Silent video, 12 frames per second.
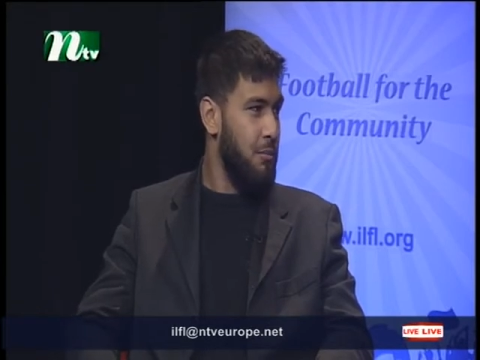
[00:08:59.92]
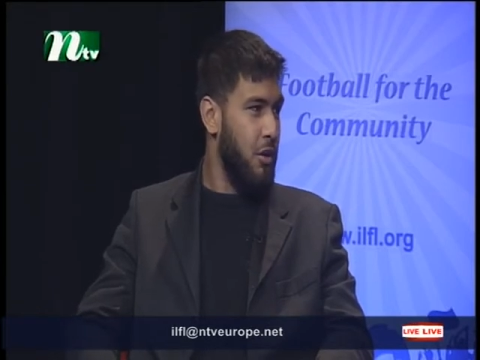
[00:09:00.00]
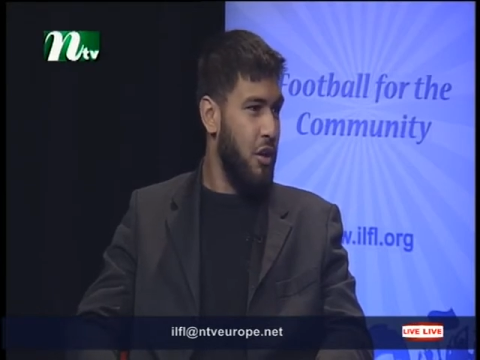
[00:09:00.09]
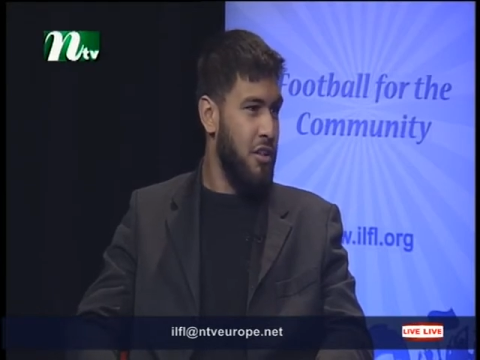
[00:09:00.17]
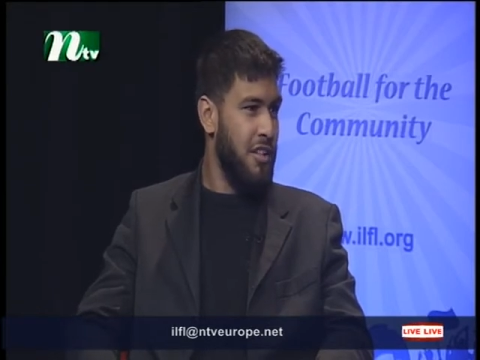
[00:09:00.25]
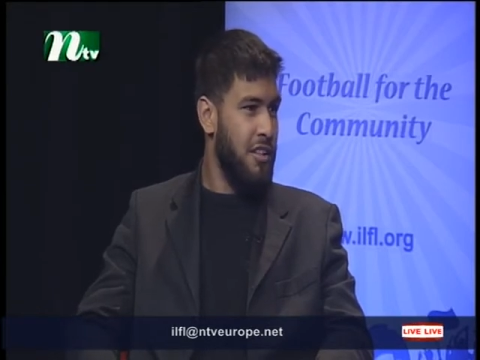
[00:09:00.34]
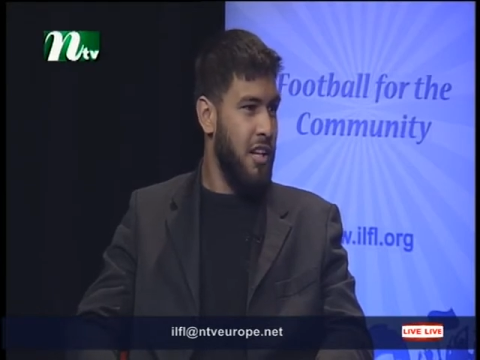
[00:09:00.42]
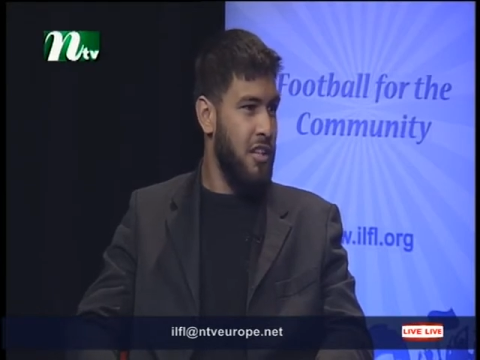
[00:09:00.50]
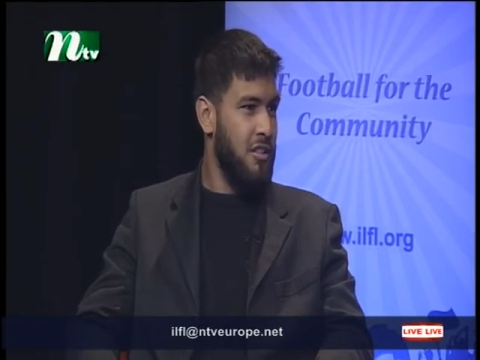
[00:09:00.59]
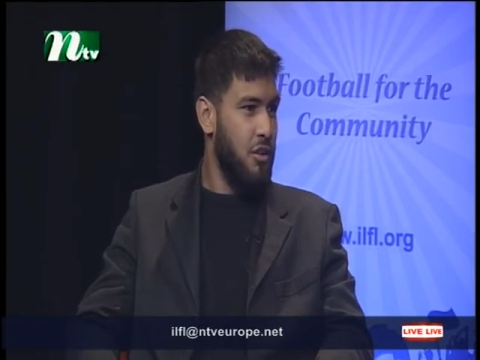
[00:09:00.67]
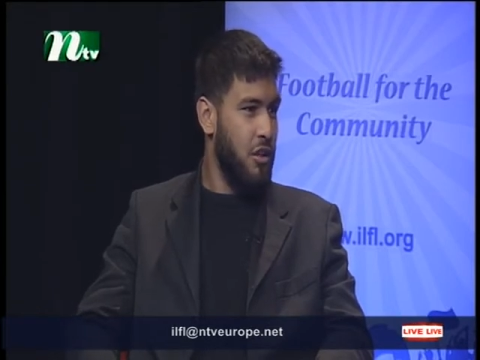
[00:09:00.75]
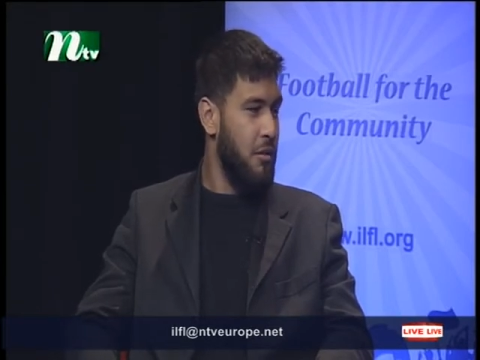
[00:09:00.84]
lot of
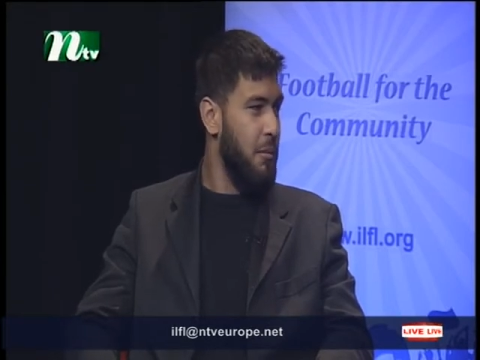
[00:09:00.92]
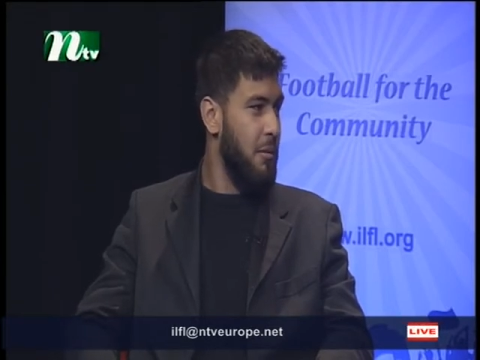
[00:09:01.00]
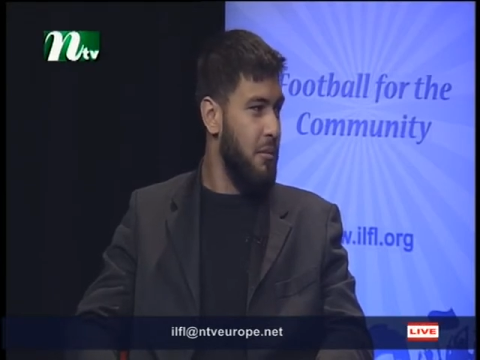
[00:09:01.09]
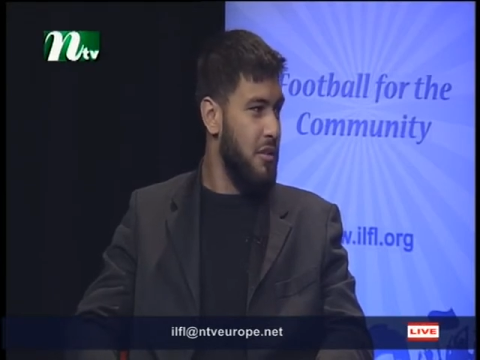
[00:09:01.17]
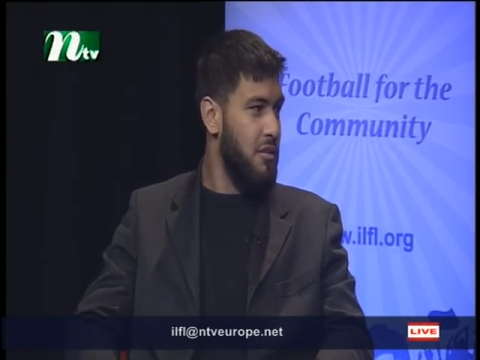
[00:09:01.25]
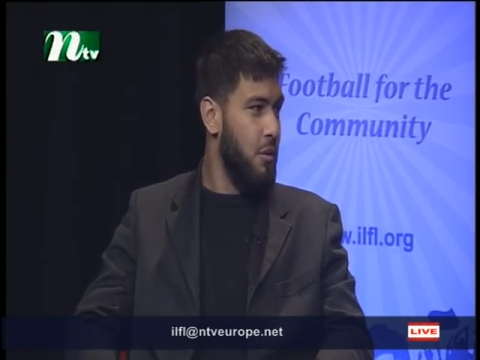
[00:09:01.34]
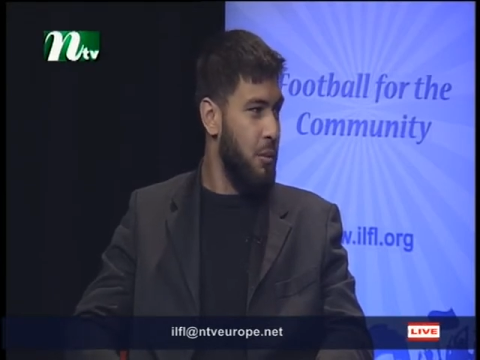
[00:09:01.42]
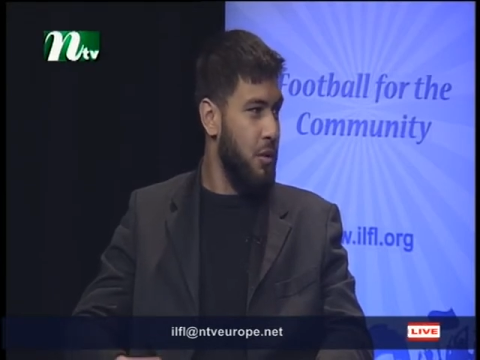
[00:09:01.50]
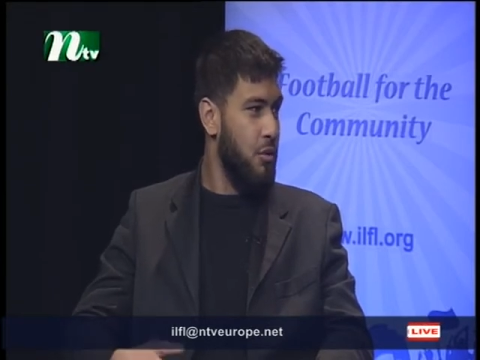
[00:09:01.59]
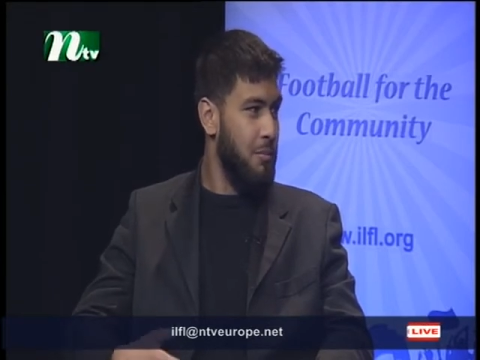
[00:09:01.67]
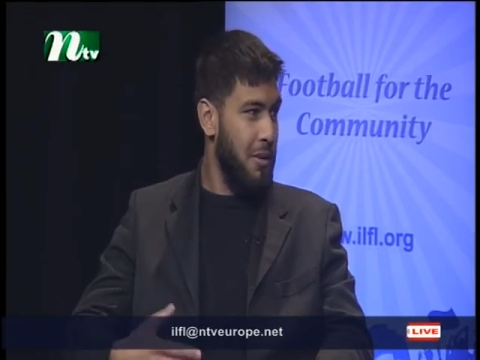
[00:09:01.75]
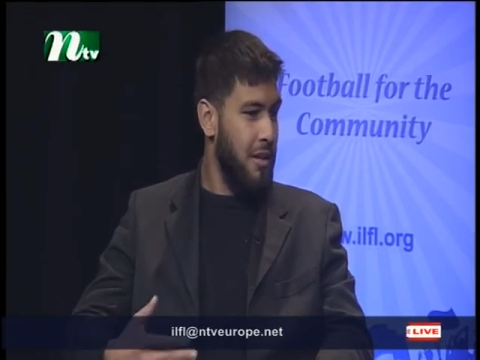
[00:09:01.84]
dedication, a lot of commitment, so we
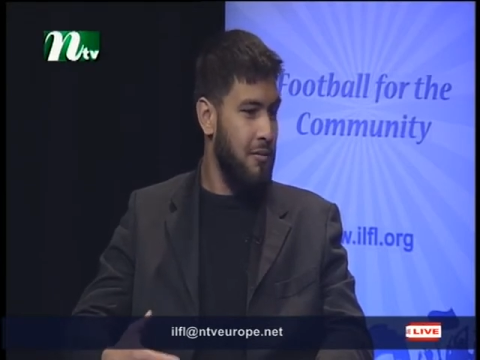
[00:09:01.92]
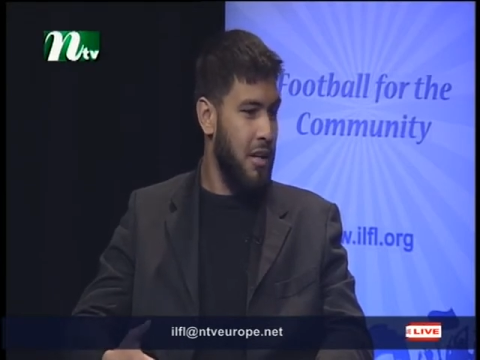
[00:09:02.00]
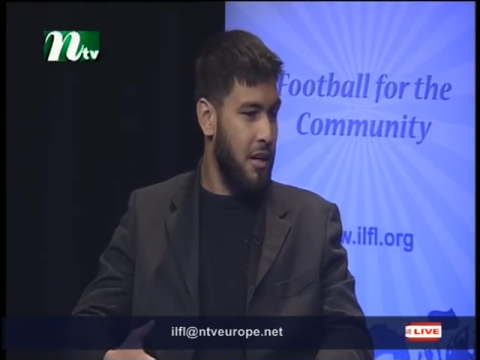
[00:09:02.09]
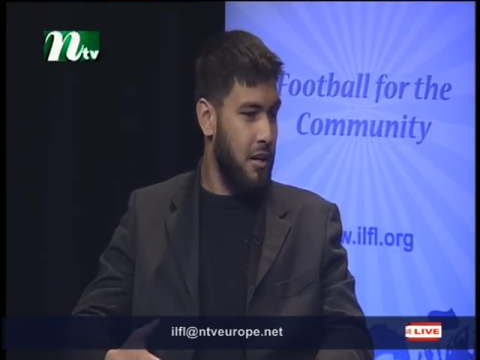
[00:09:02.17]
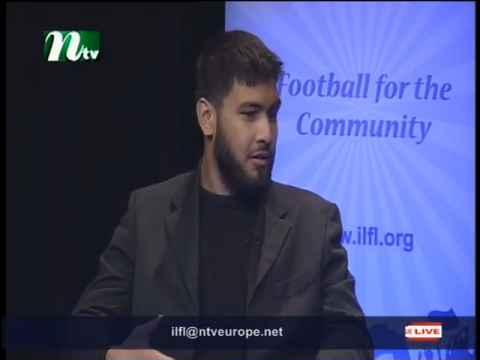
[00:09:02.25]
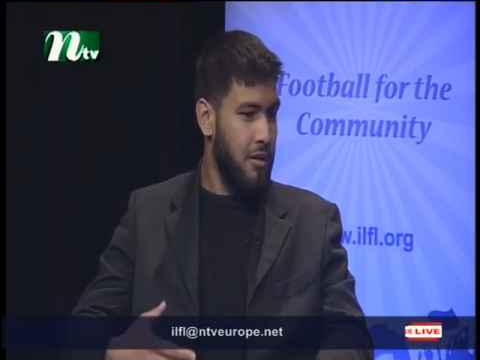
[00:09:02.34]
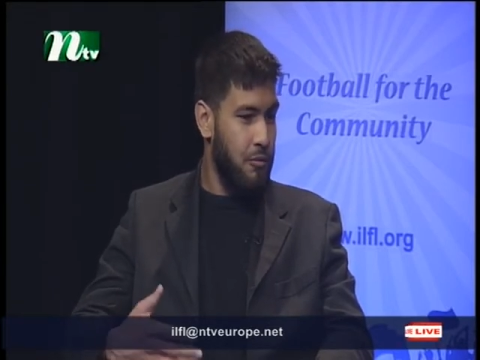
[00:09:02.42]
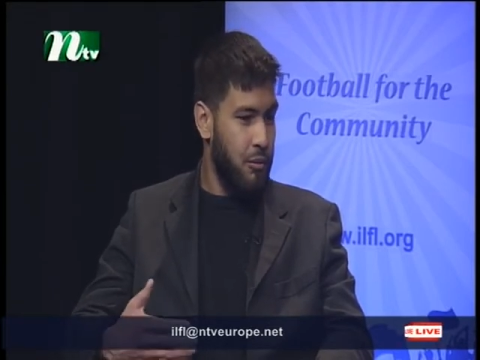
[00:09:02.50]
always believe that if we